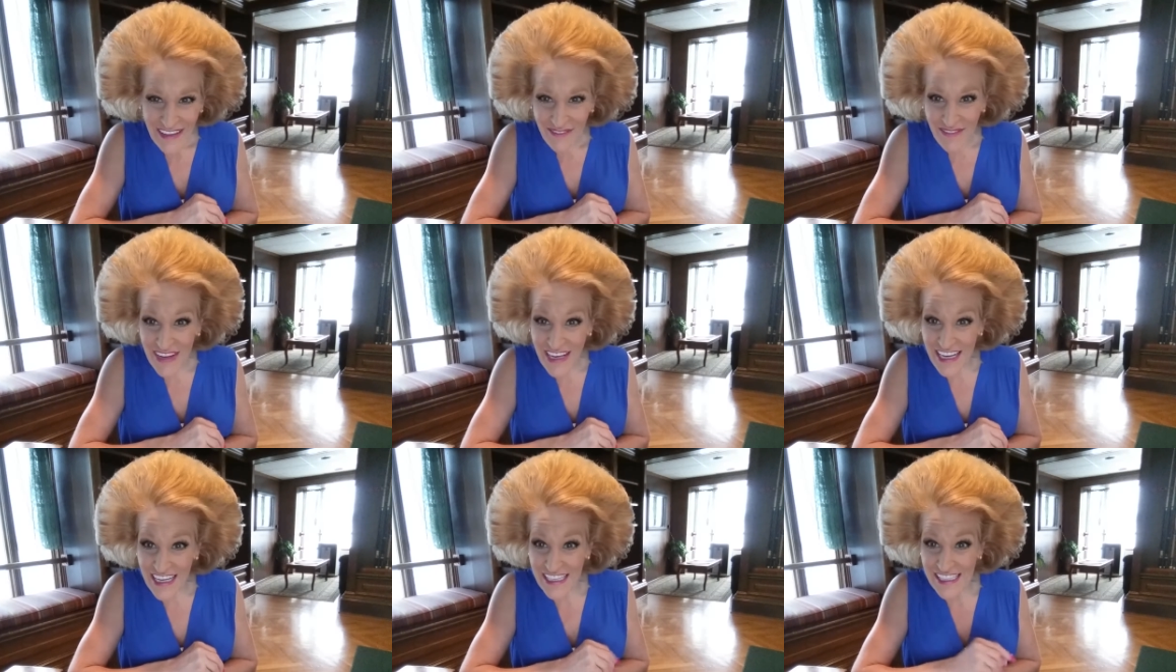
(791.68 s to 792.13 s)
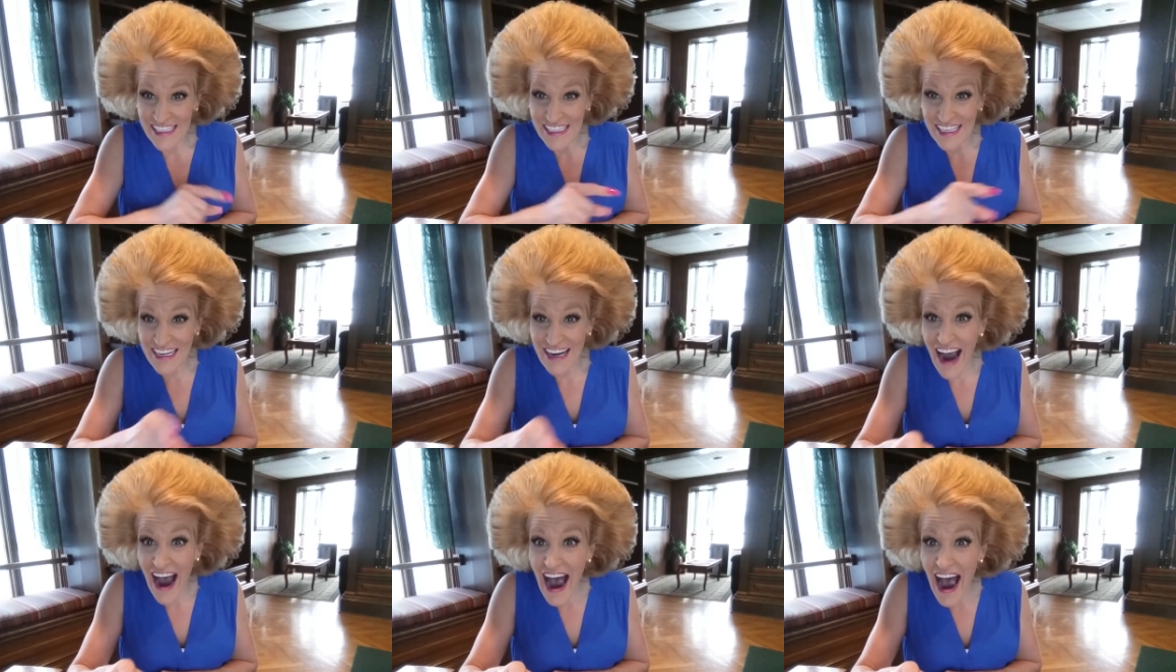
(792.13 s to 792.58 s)
because
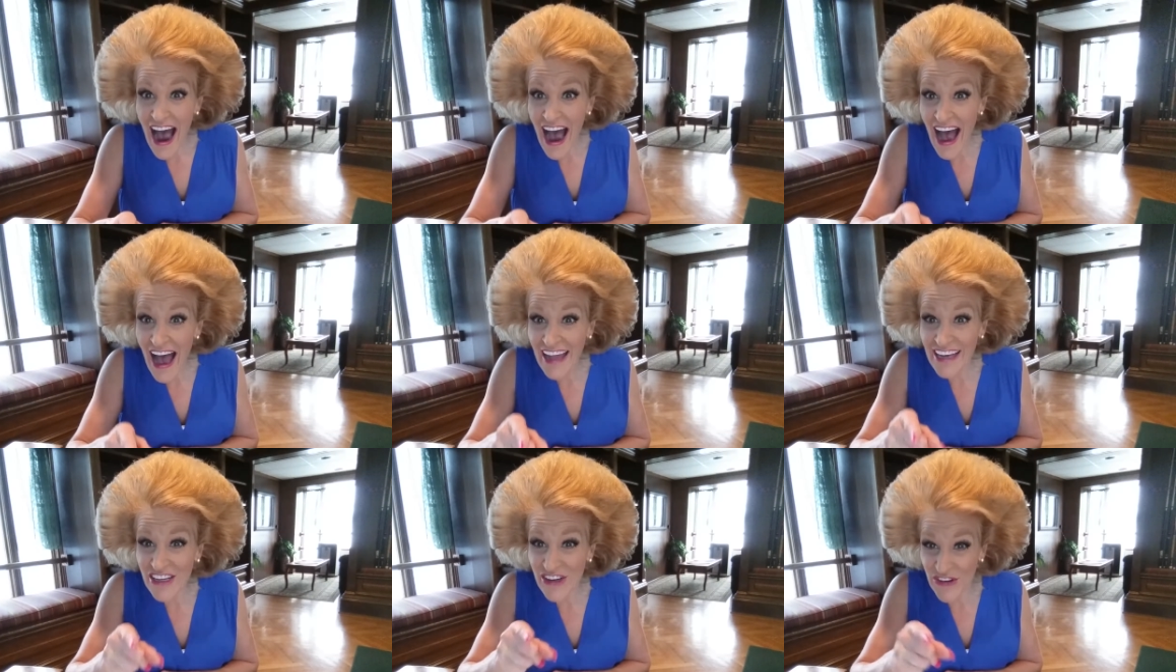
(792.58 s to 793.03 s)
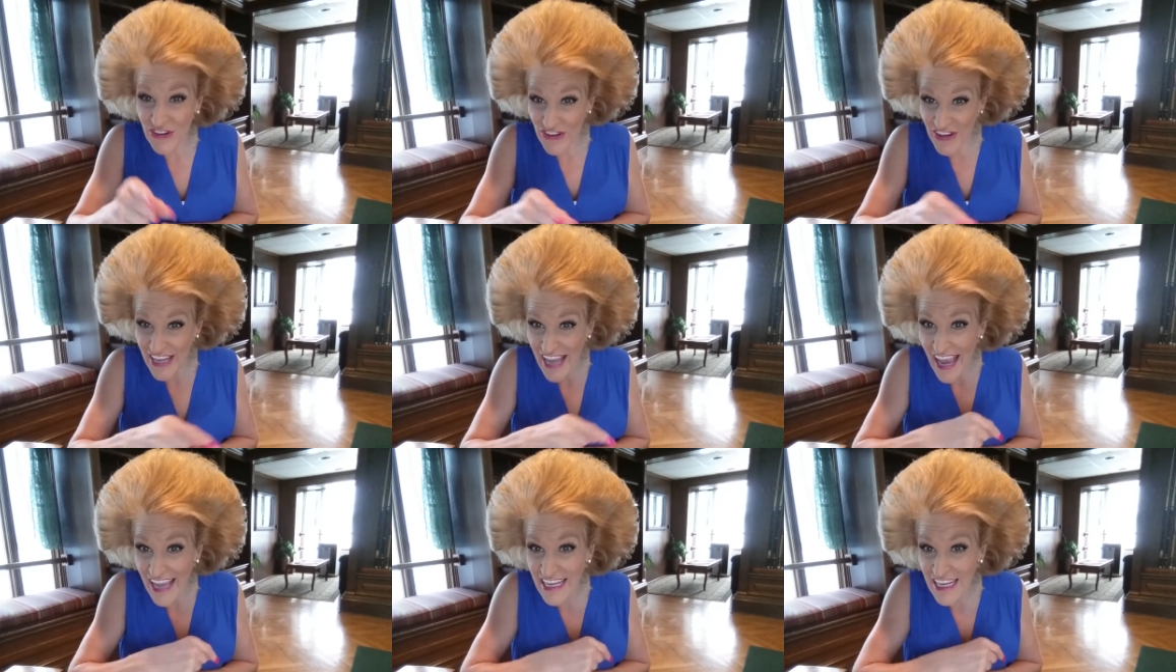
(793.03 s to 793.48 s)
God
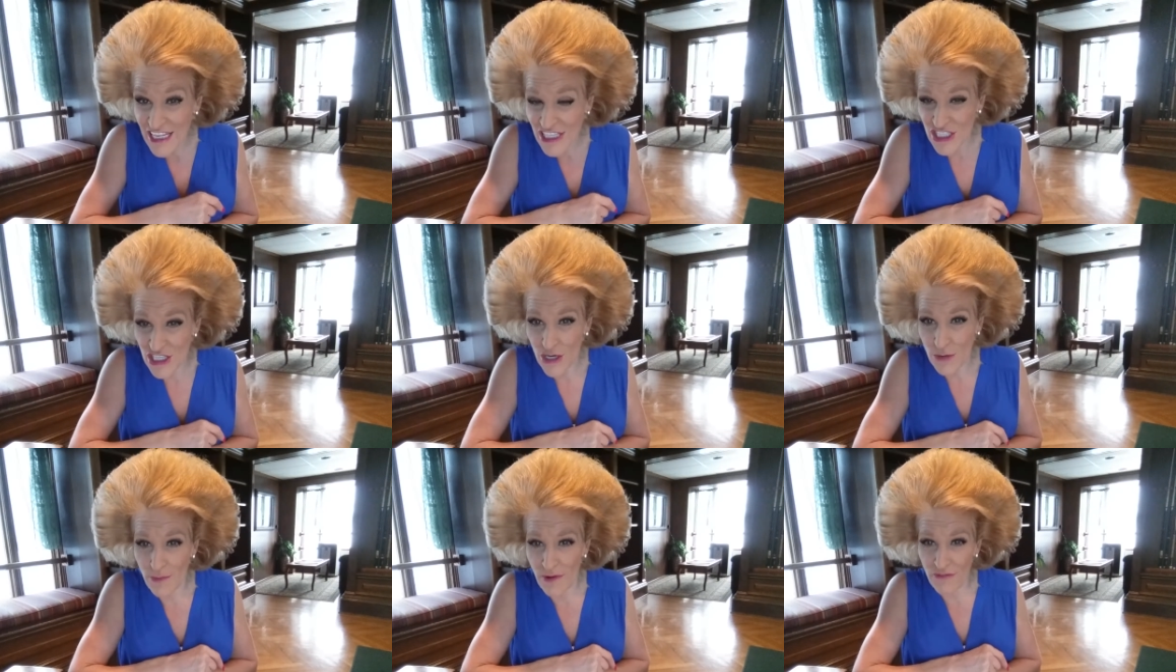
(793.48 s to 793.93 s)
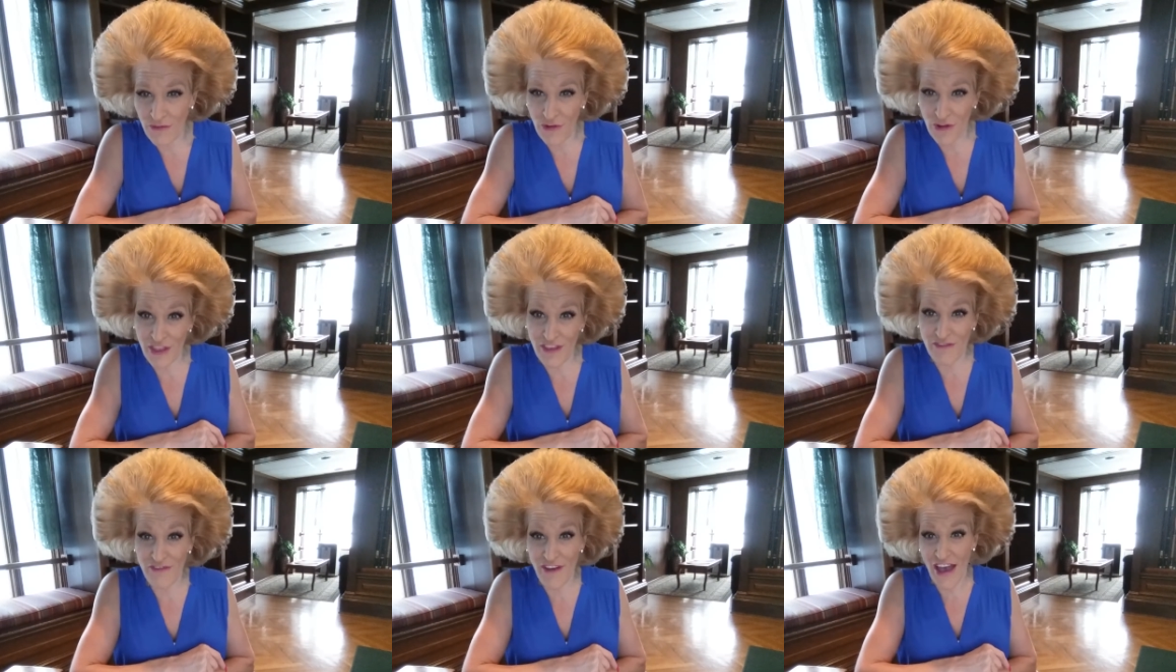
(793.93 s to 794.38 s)
created you
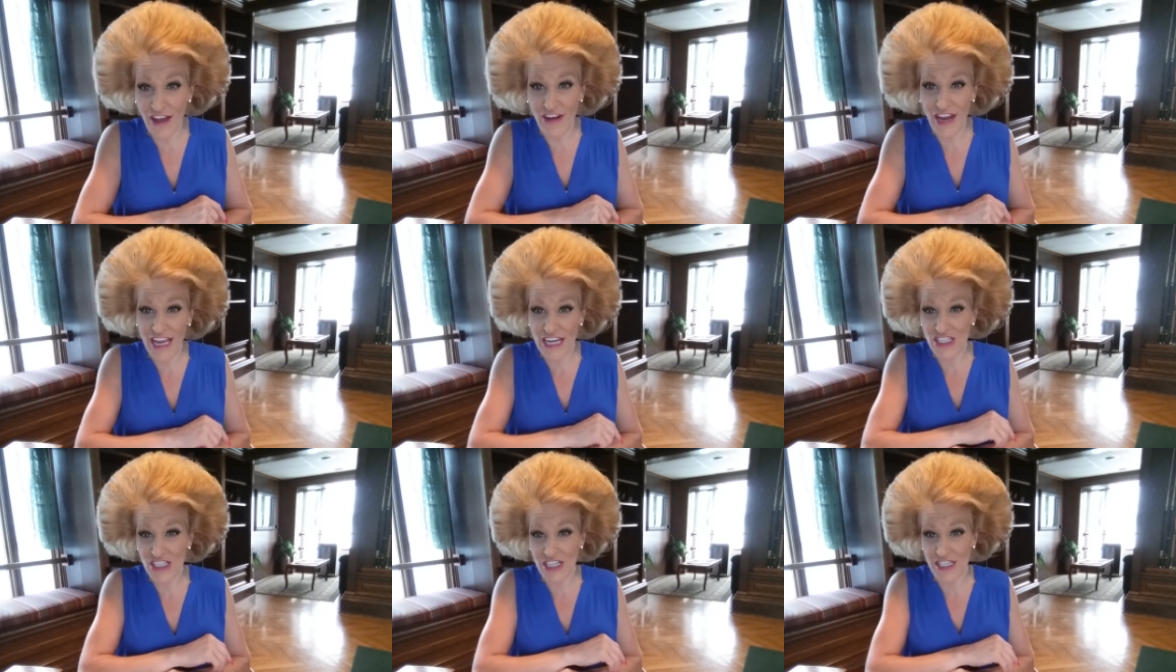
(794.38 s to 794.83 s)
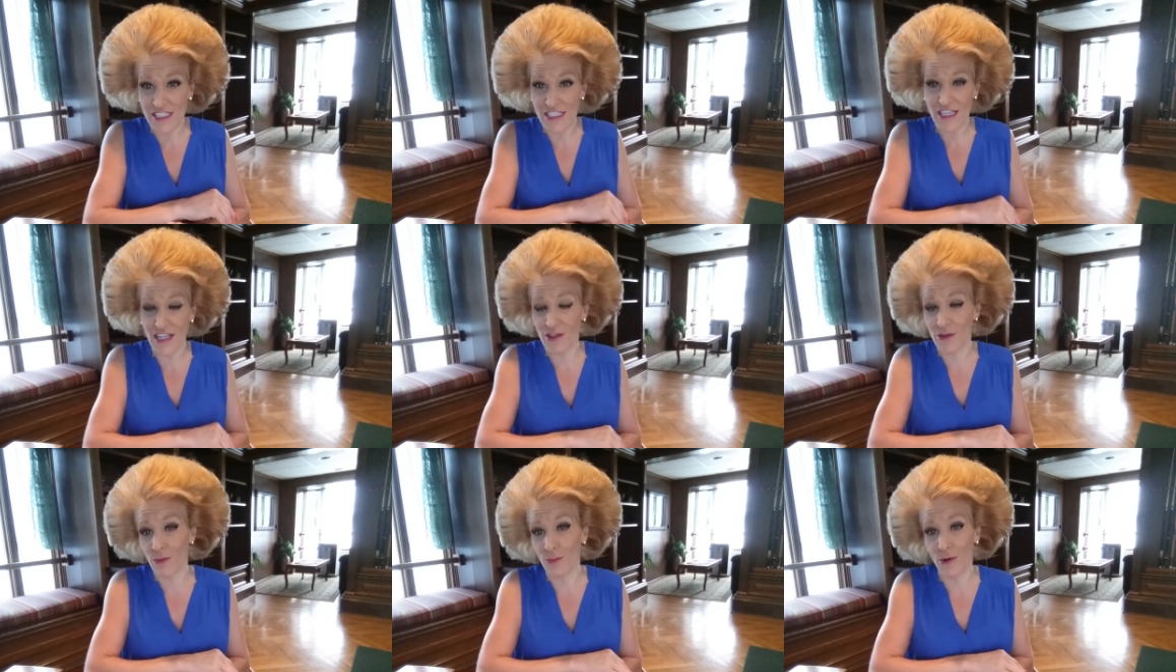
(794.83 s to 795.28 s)
before the
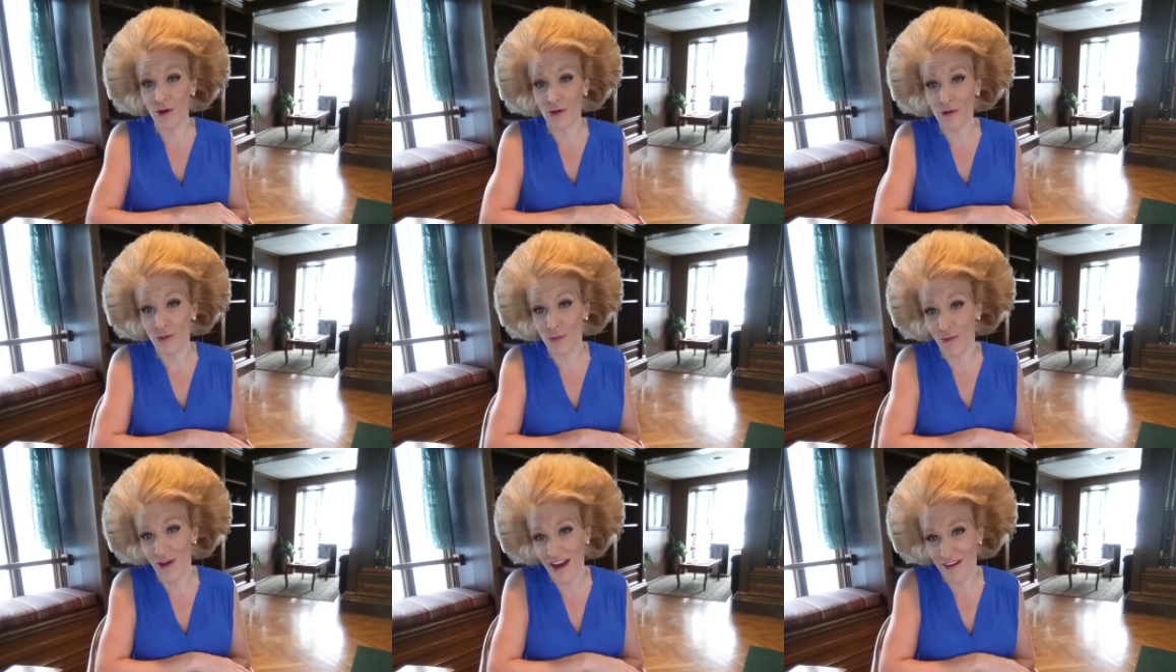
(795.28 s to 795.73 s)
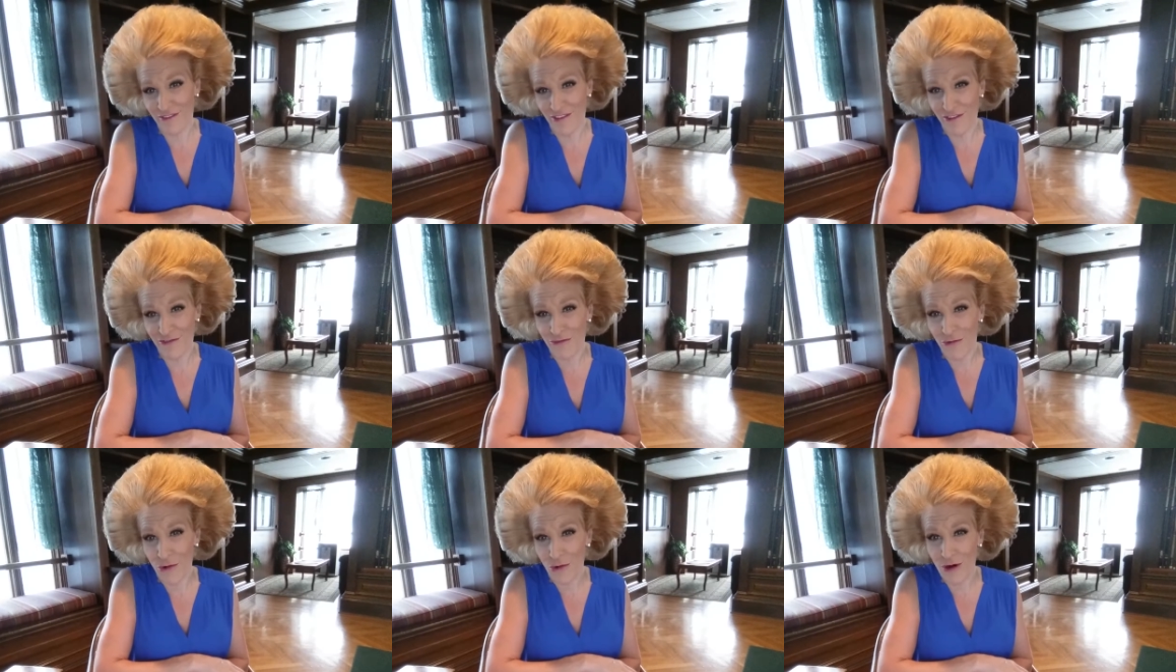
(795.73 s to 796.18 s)
foundations of the world were
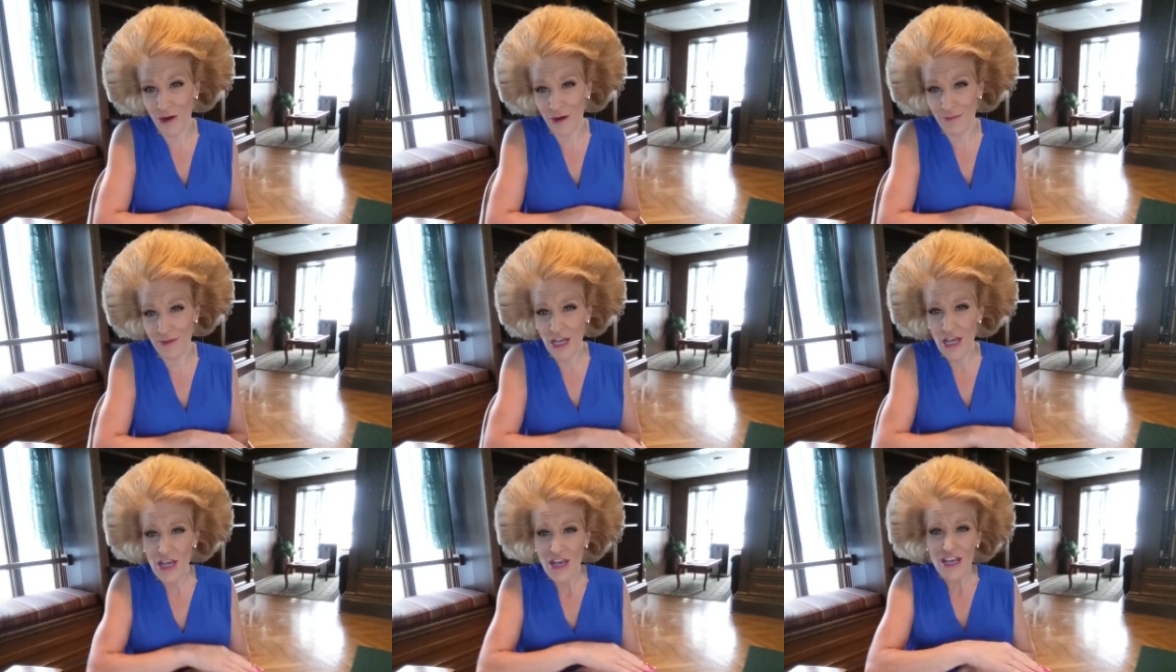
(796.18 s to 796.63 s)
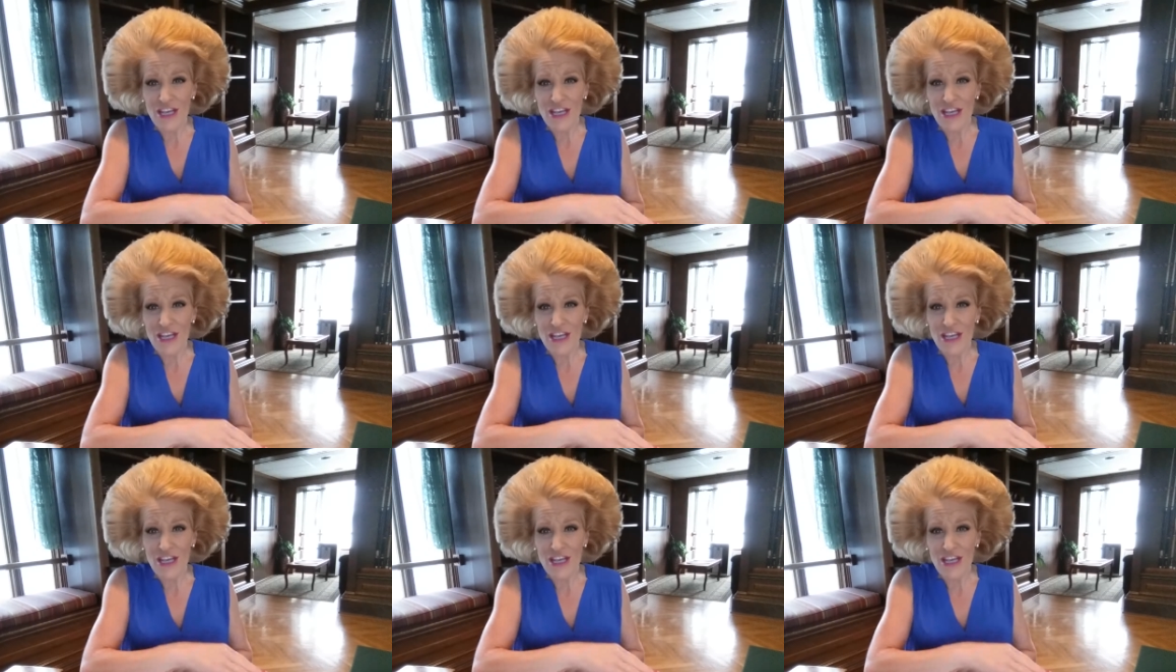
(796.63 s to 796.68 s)
ever formed.